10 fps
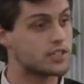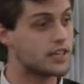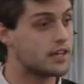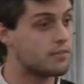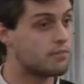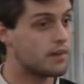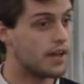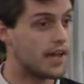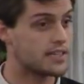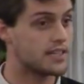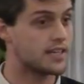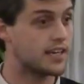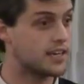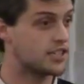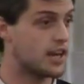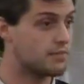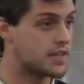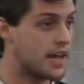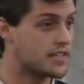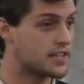him, as the King James
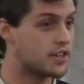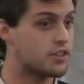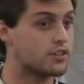has it,